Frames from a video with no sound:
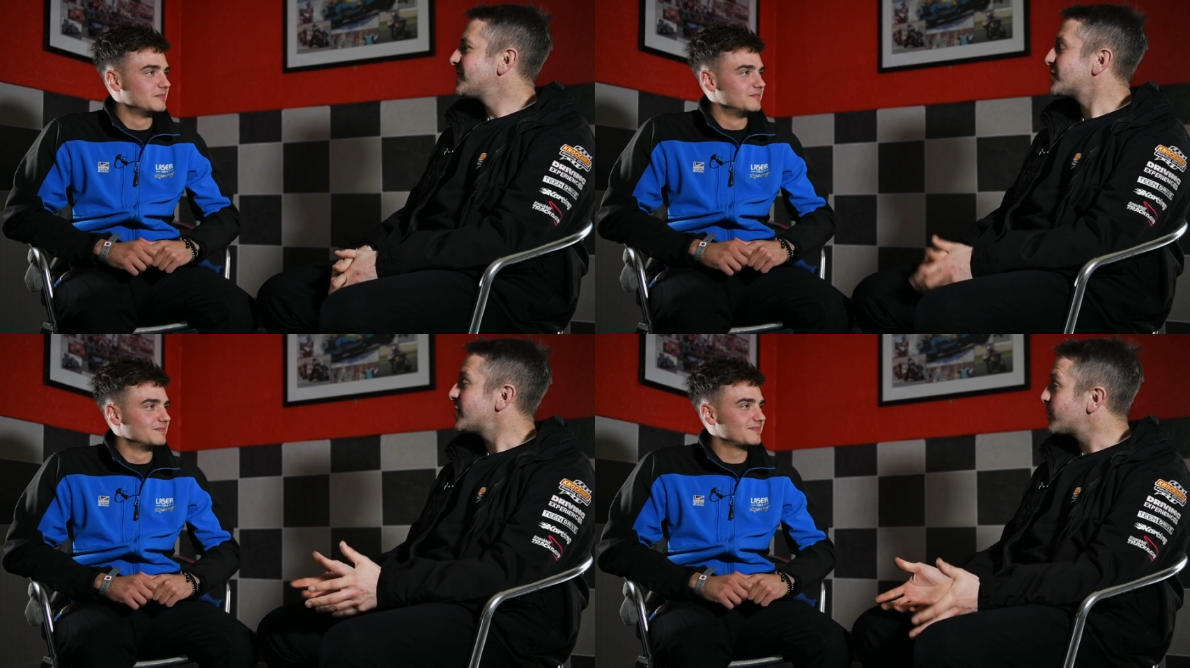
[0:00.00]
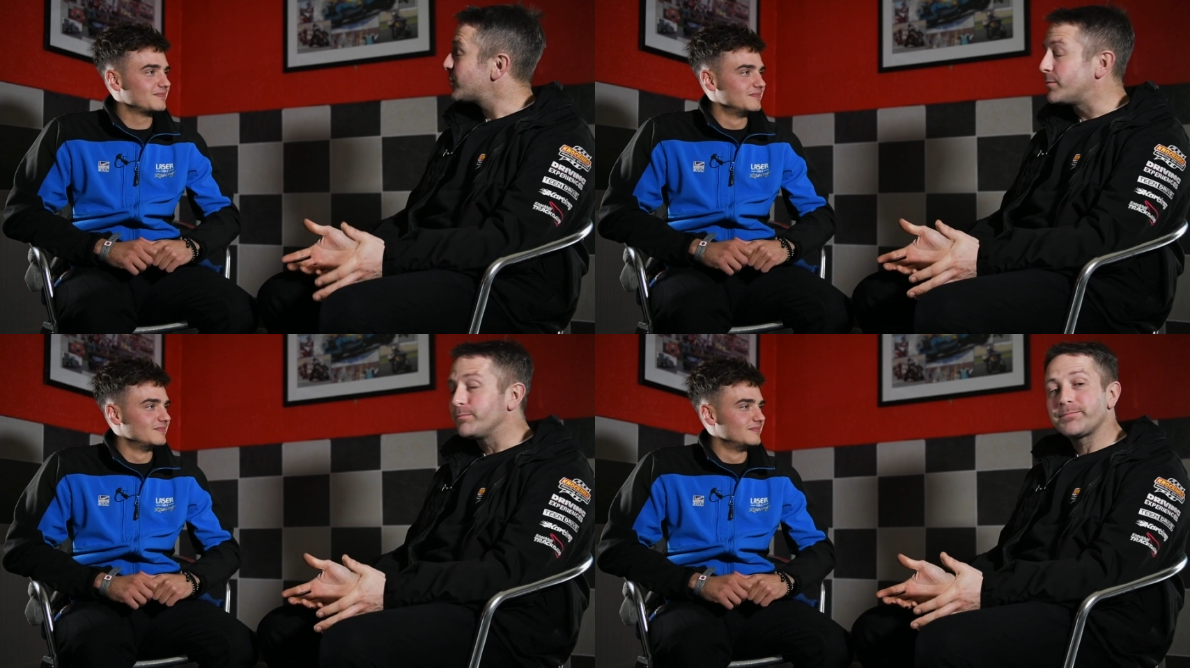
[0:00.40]
Speaker 1: So there we
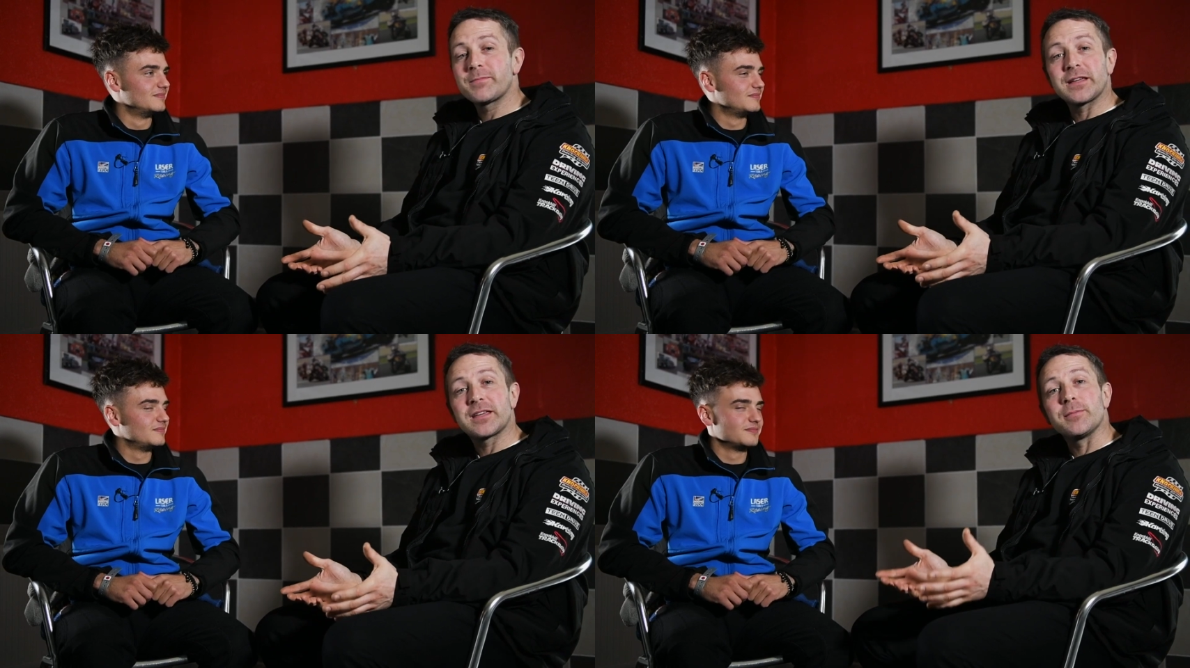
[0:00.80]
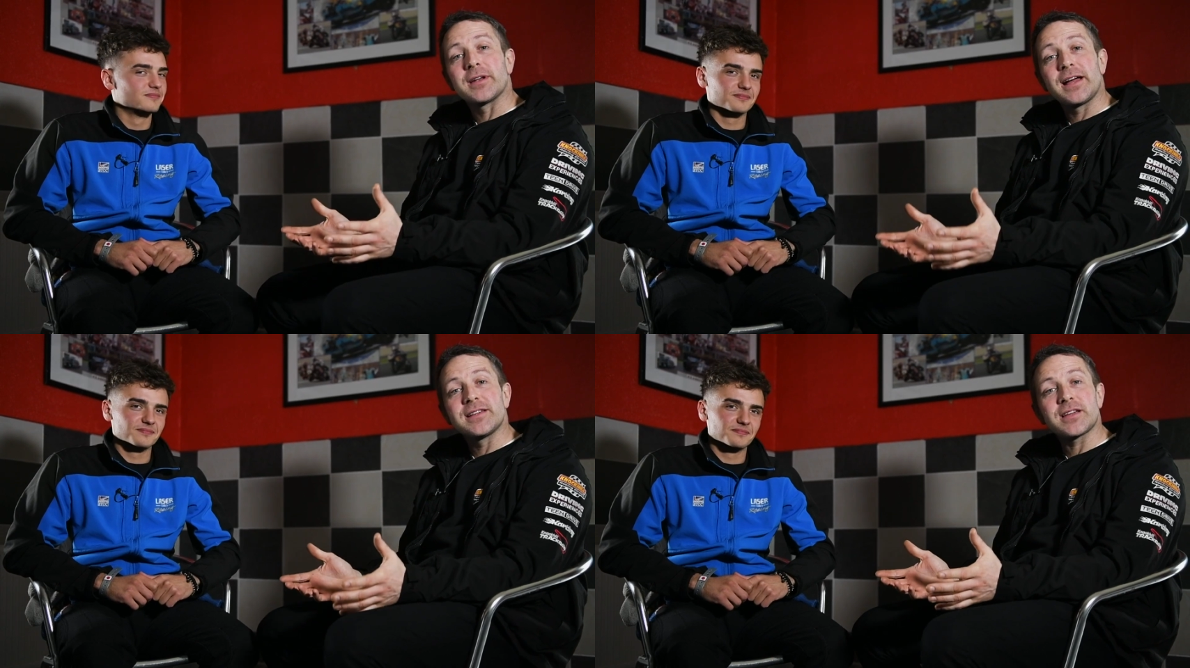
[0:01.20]
go. Keep your
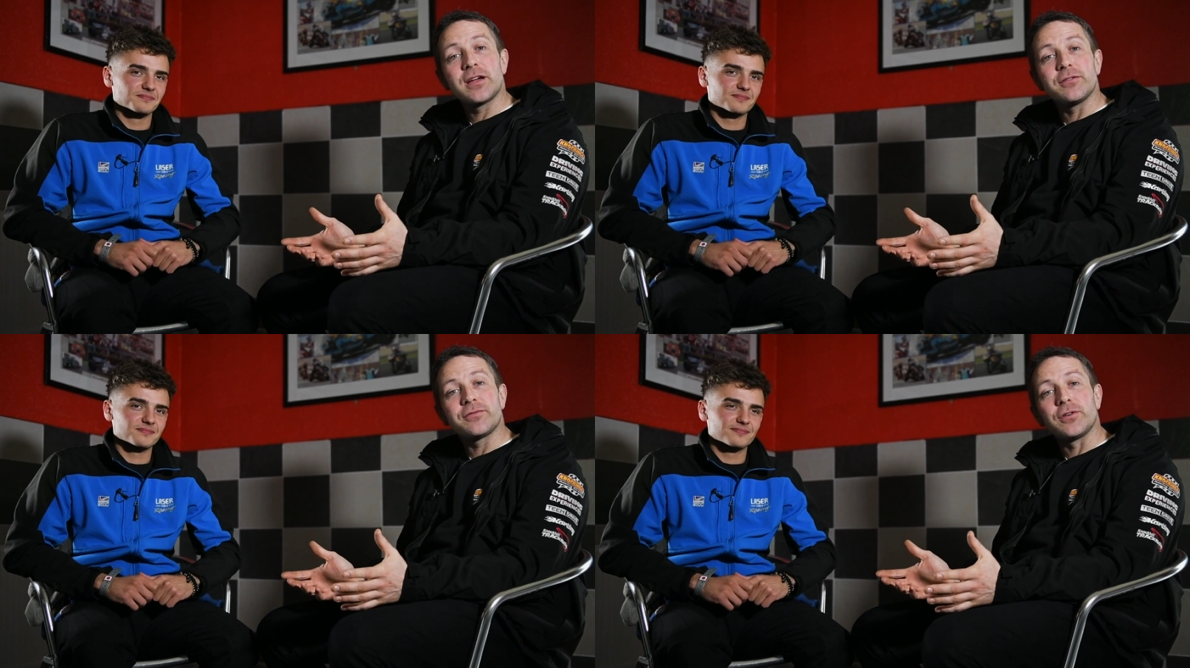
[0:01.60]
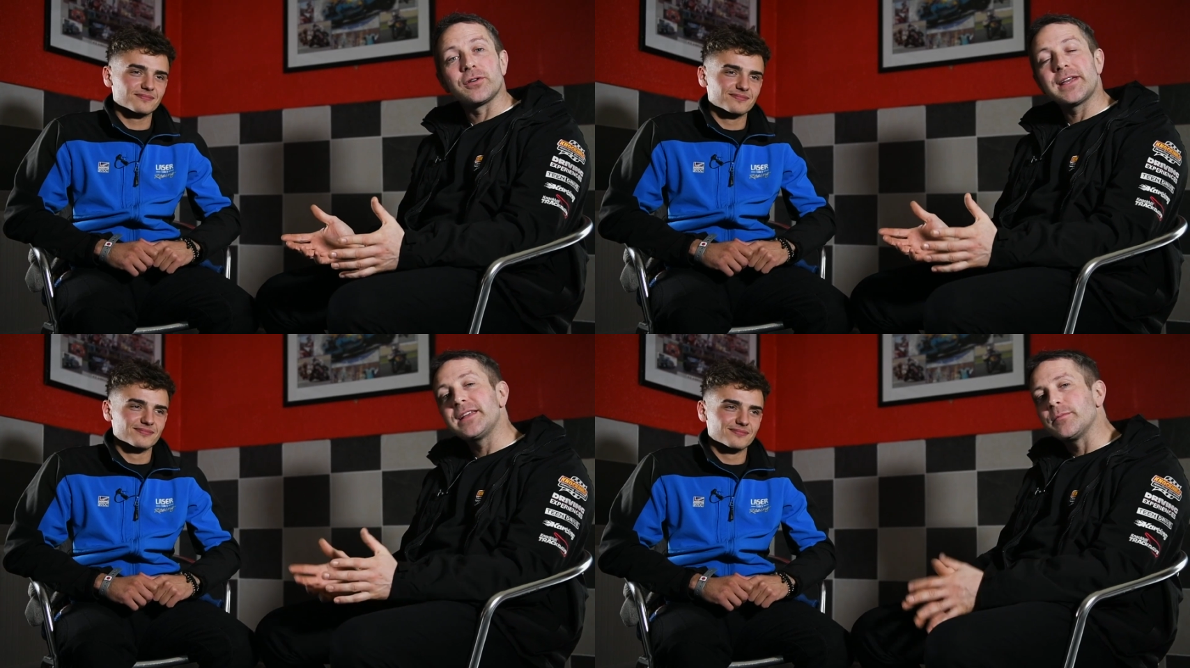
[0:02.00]
eyes out
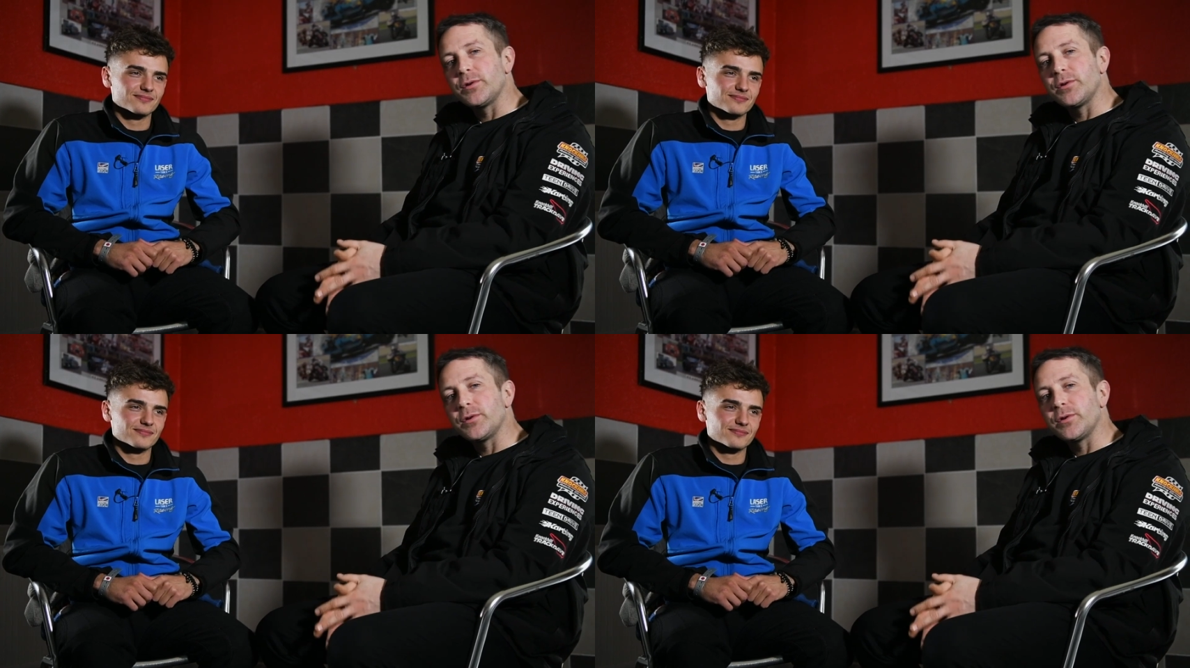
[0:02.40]
for Aiden